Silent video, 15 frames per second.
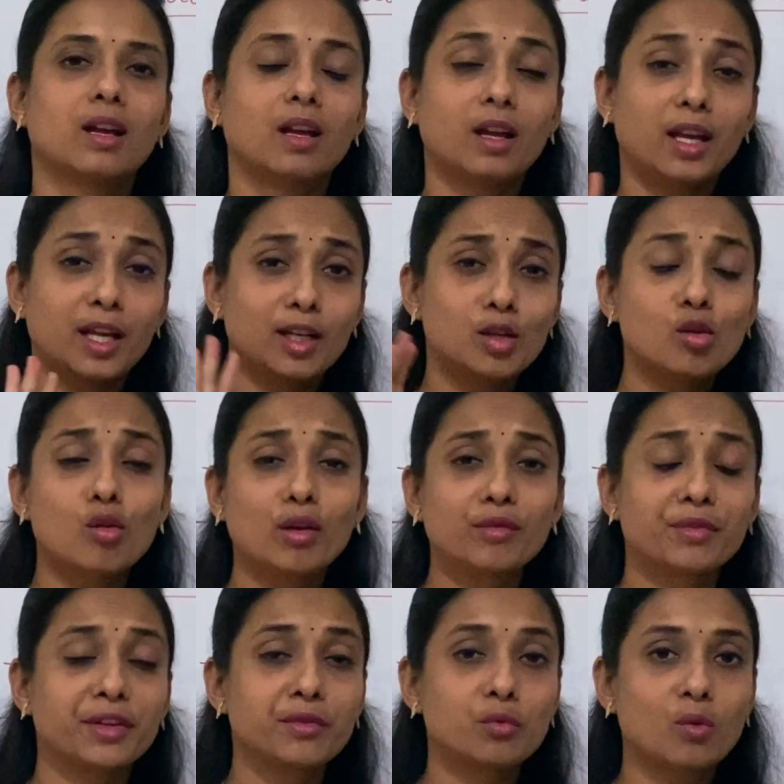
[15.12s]
Hello
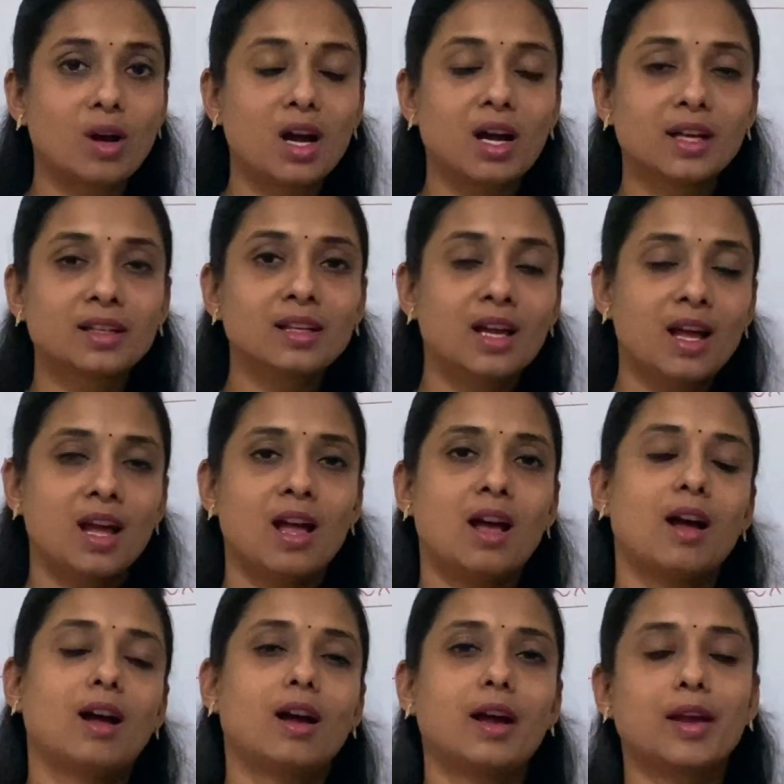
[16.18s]
everyone.
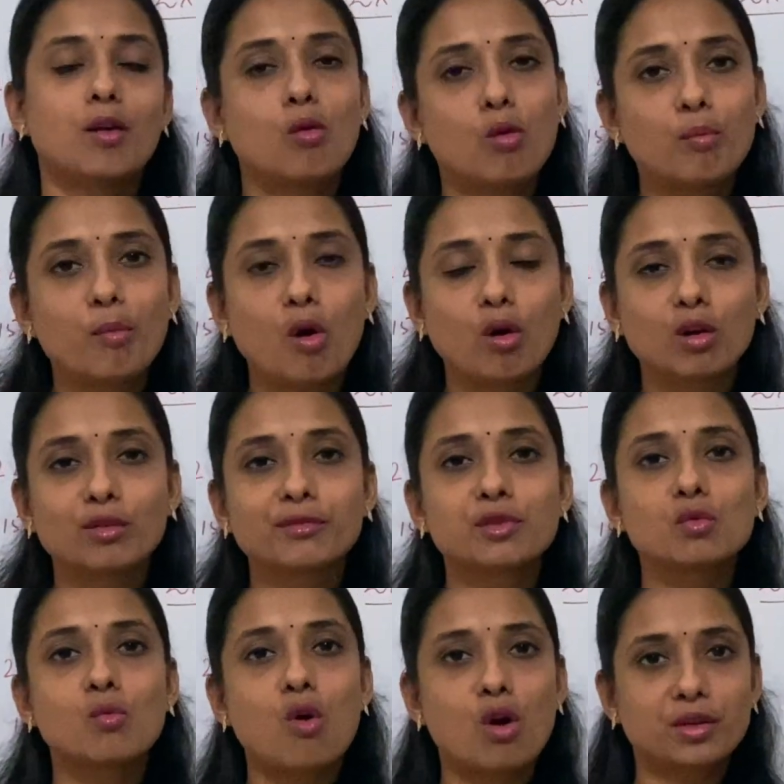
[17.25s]
I hope all of
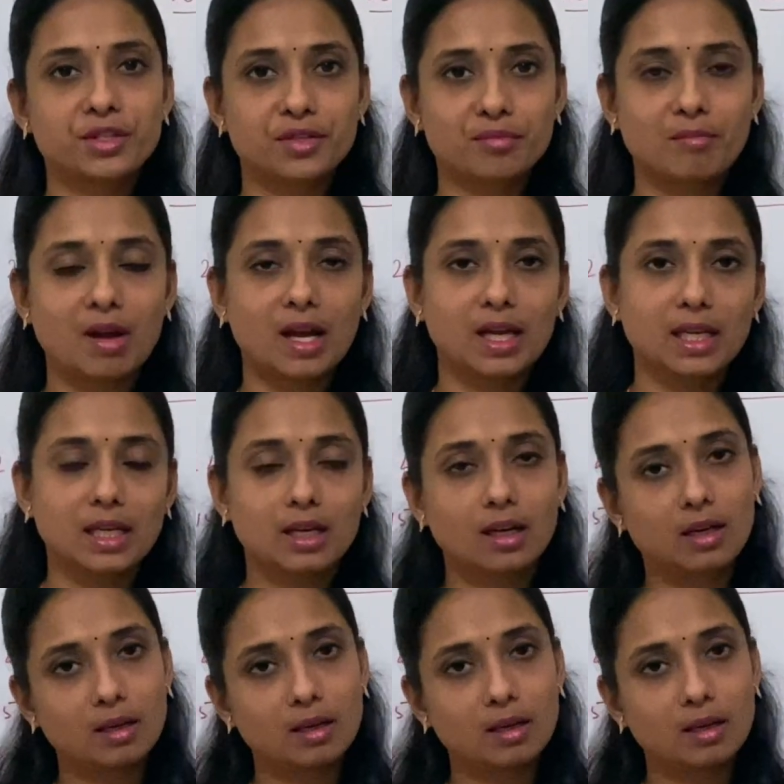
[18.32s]
you watched my